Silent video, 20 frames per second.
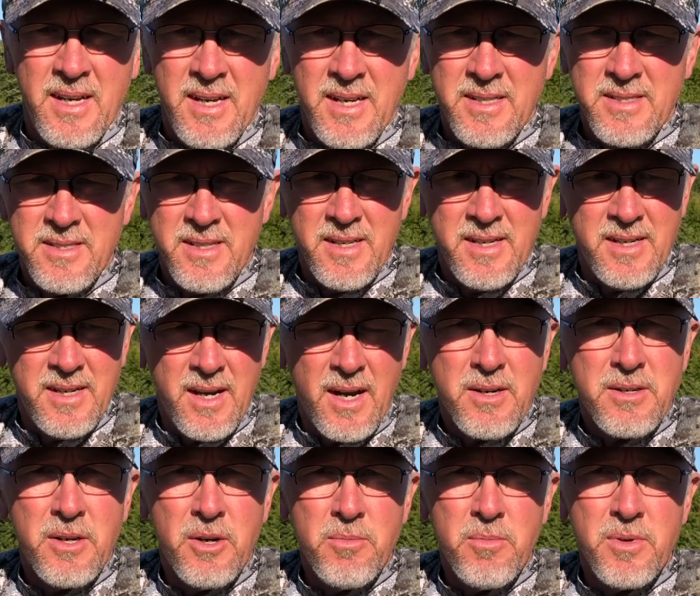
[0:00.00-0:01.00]
It's
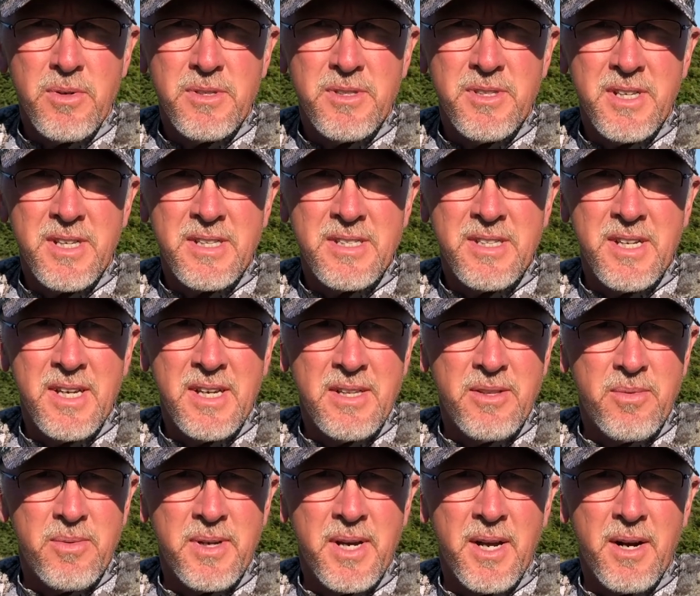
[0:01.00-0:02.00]
October
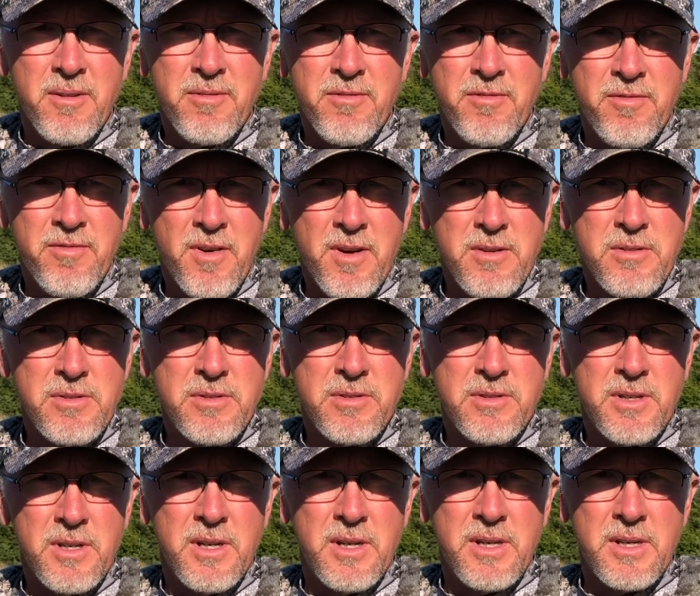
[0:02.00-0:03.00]
16th. We got our
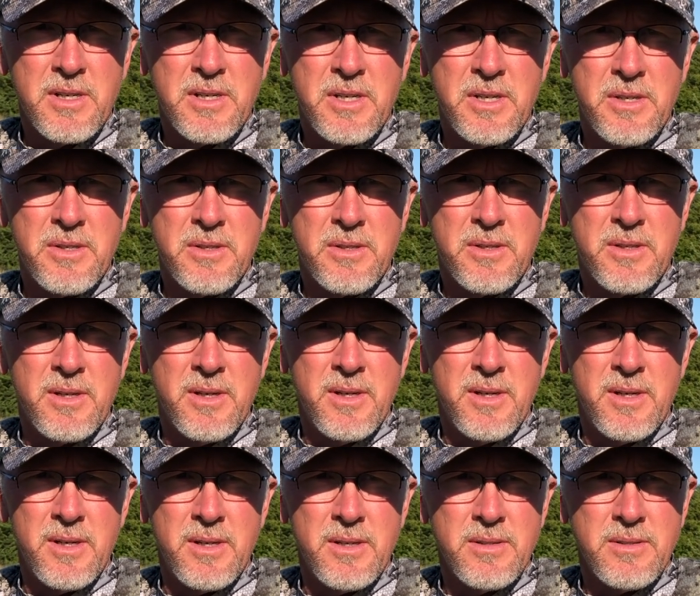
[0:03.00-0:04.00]
first good
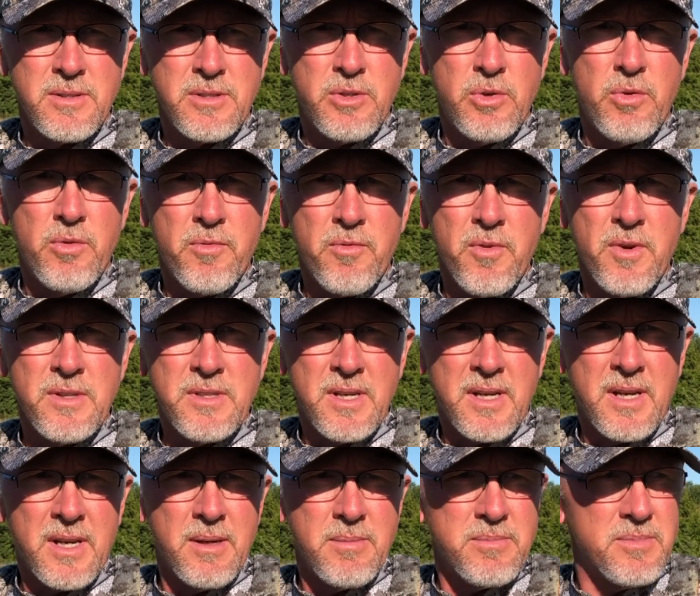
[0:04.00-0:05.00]
cool front
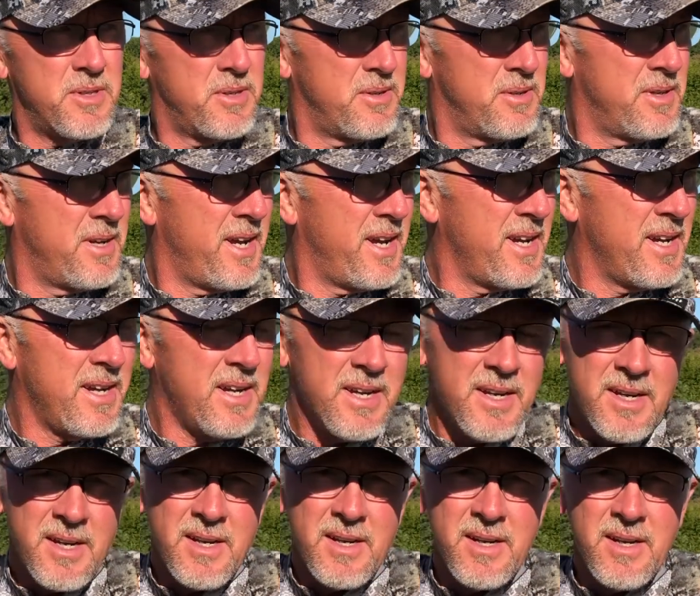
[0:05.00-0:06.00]
that come through today.
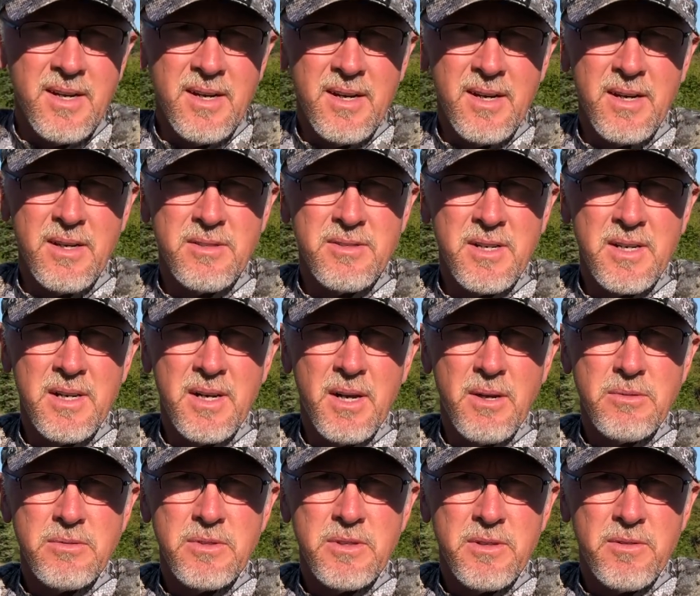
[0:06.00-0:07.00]
Seen
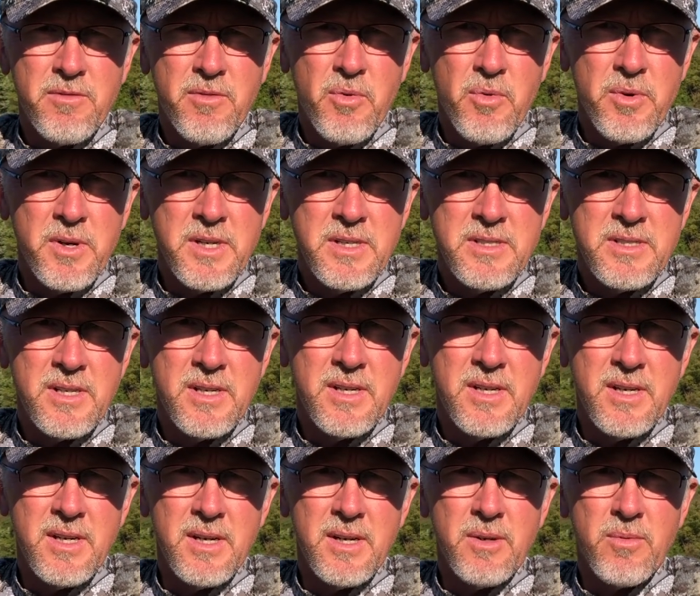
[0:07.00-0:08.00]
lows in the 40s.
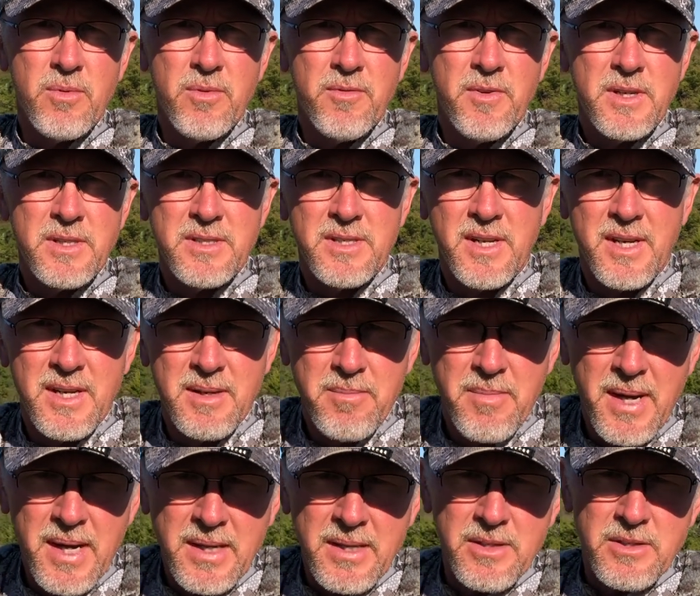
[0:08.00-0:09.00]
We're fixing to head
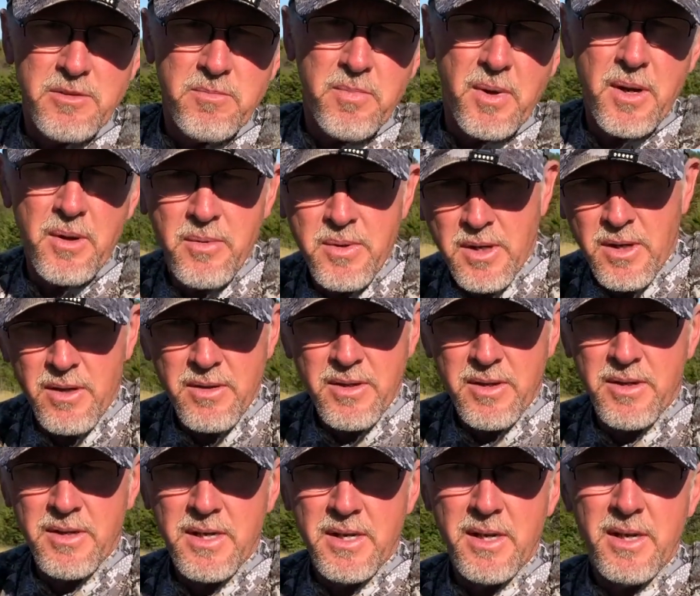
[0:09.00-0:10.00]
back to a spot we call the
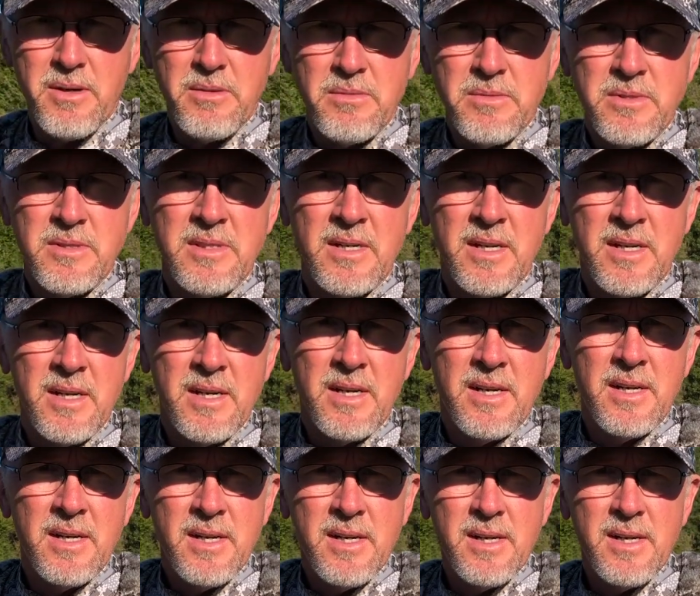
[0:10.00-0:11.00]
Honey Hole.
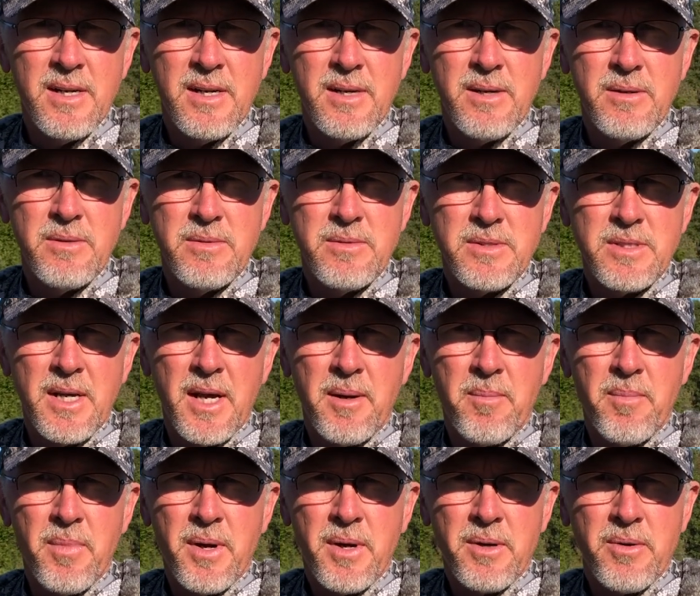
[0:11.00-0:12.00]
We got a
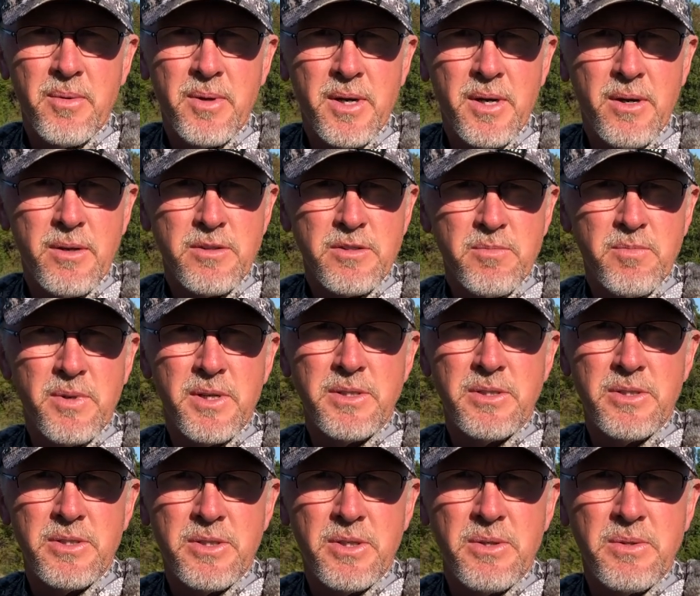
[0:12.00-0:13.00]
buck we call
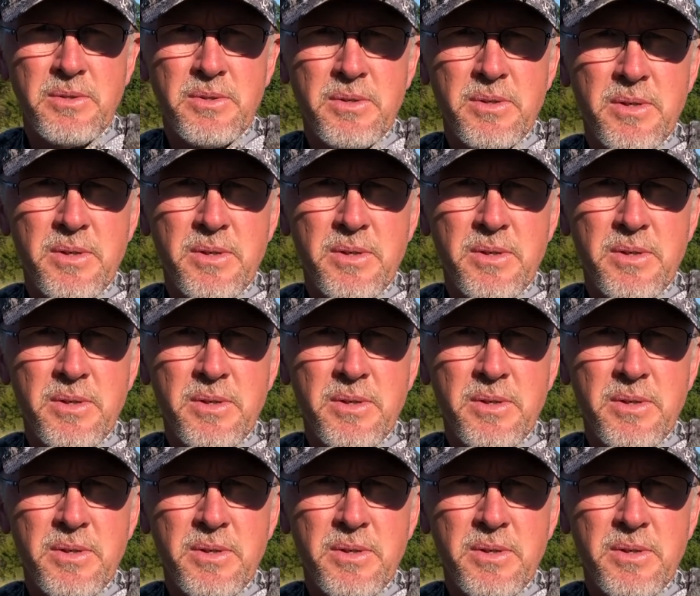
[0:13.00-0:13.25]
Splits Jr.